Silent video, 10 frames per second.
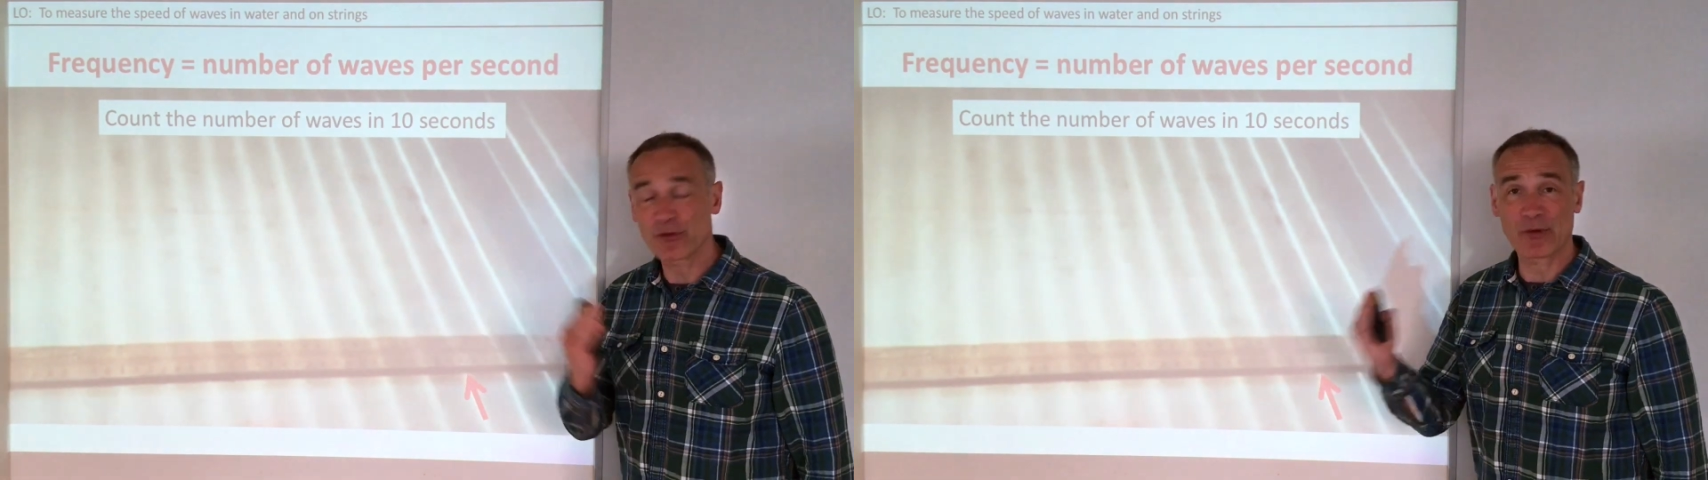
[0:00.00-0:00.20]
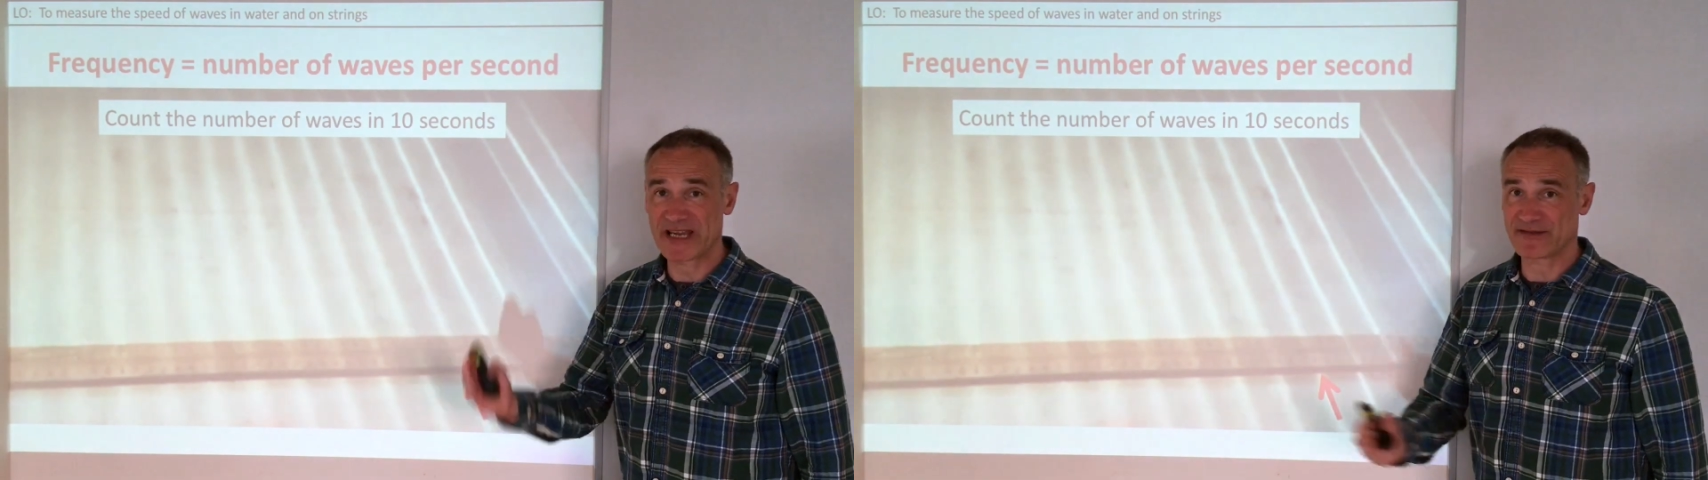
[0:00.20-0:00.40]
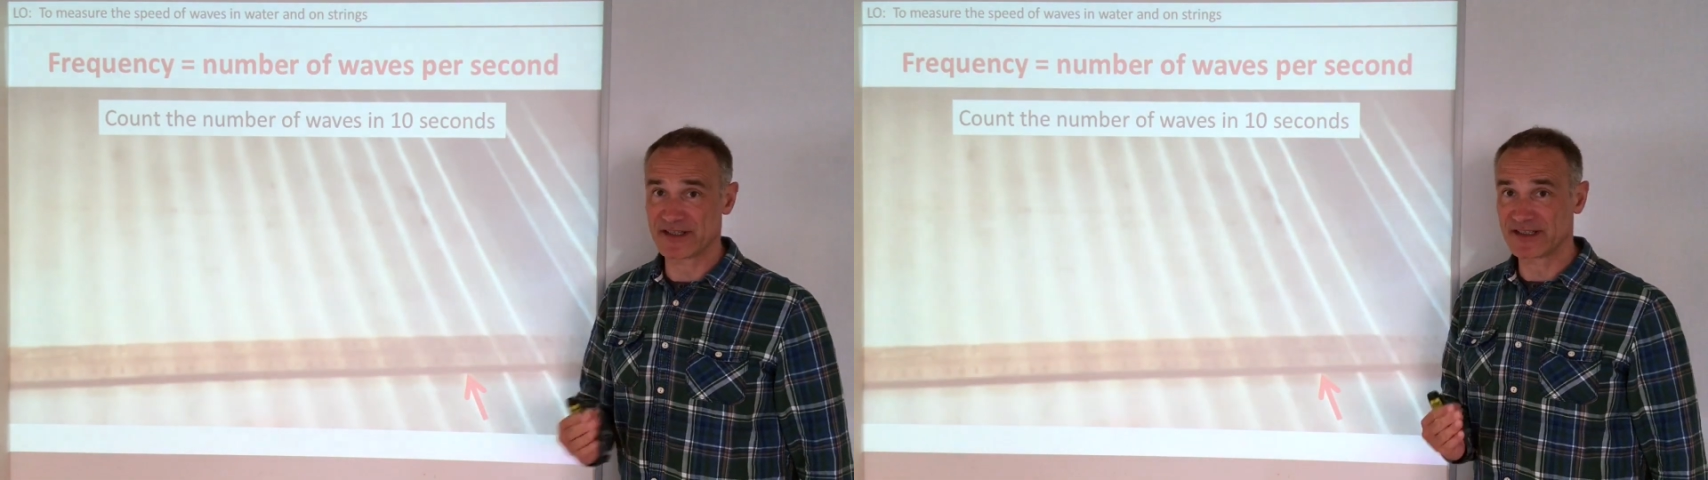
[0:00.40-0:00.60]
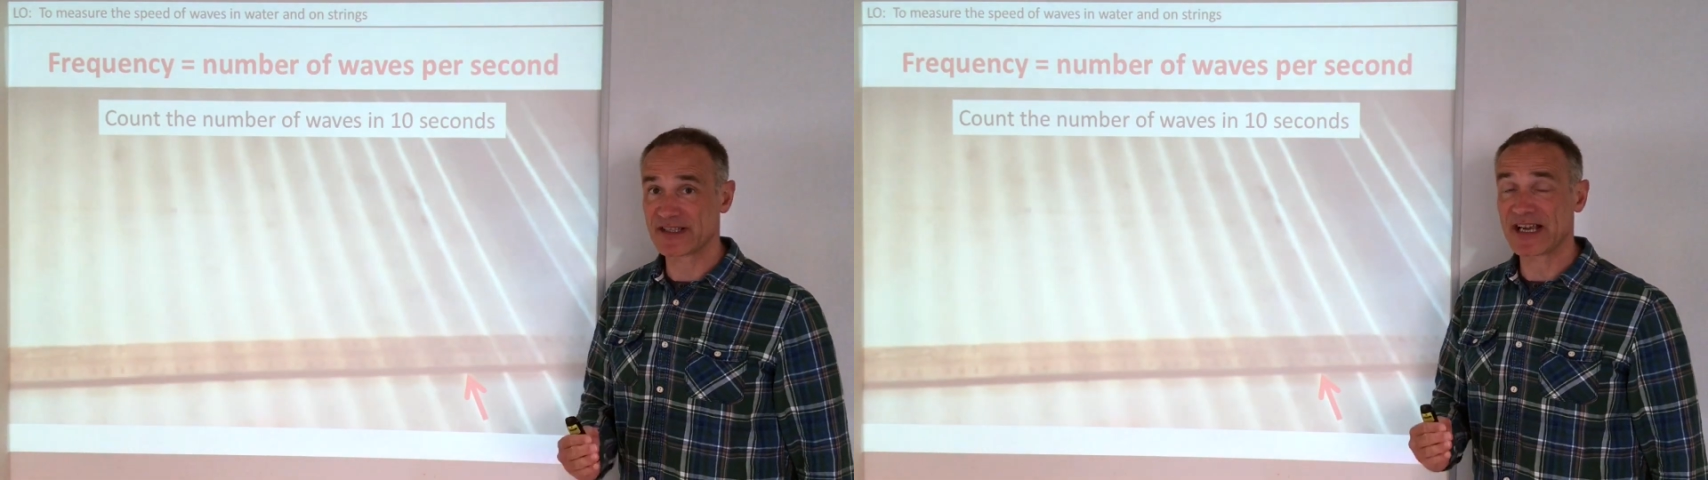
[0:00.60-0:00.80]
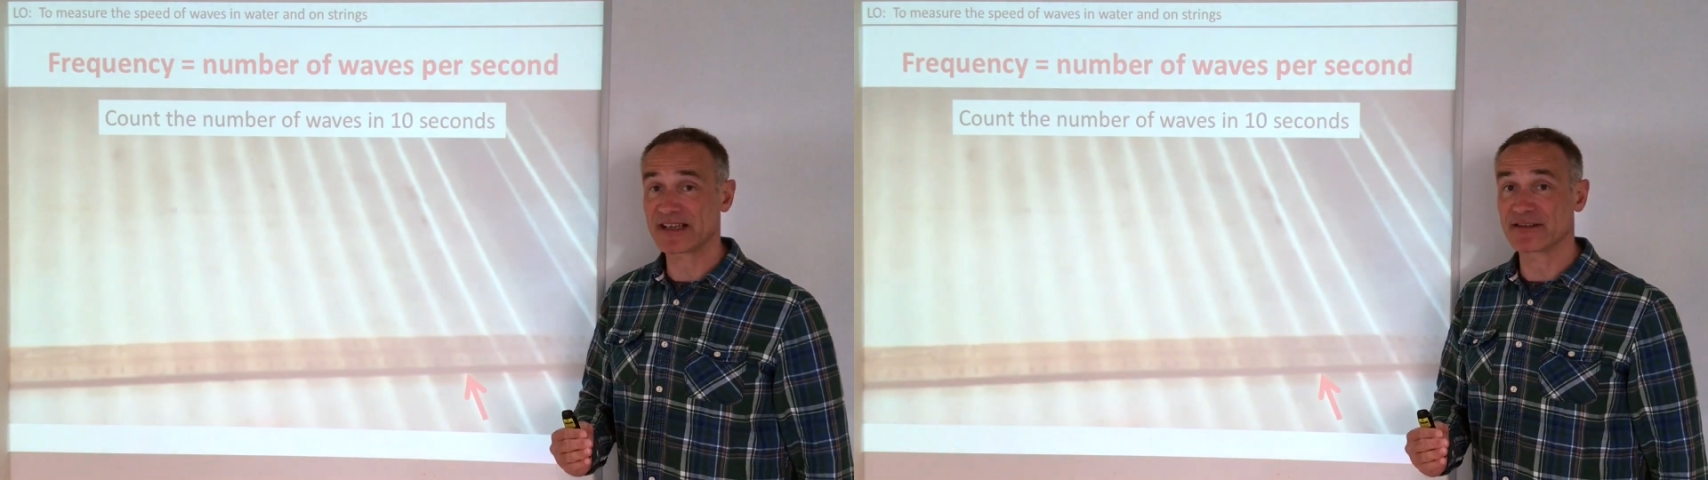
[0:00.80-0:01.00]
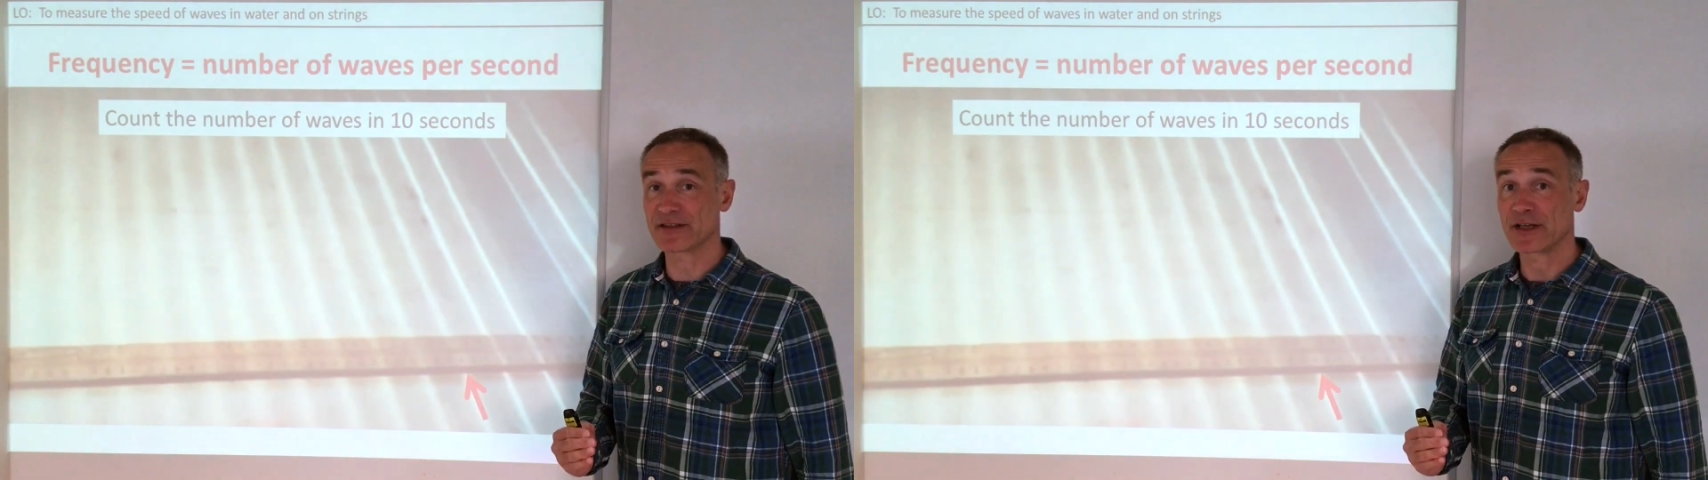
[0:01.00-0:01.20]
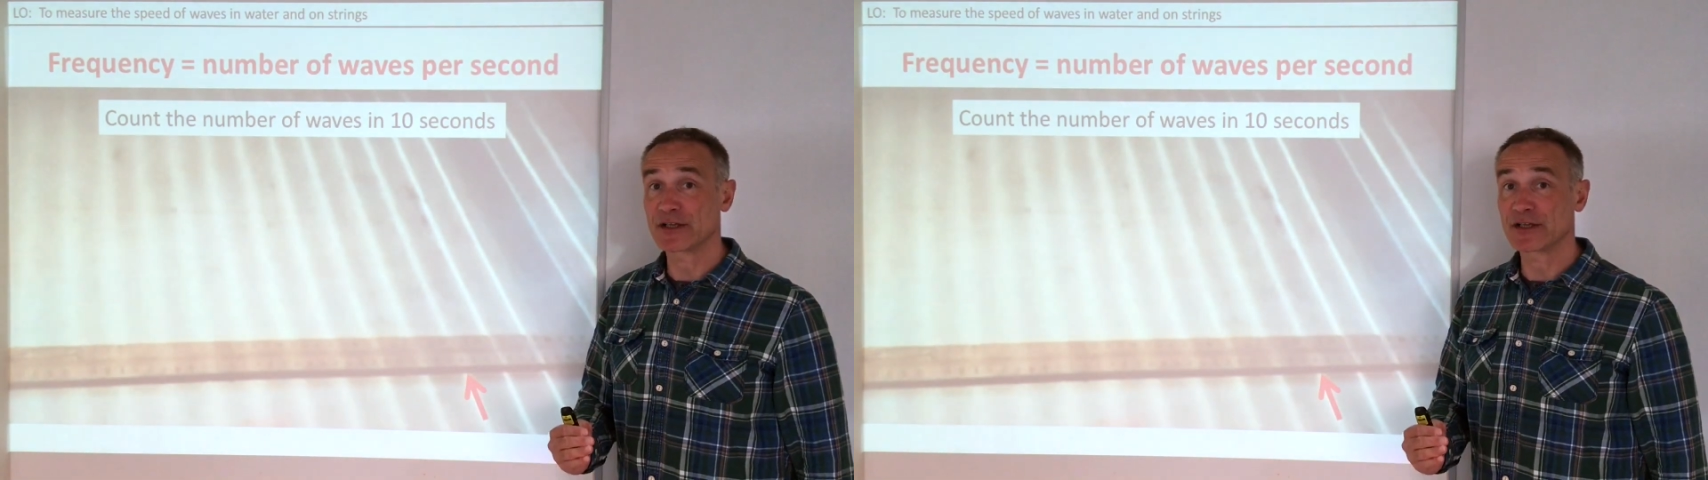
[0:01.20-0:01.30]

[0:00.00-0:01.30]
the waves in a second.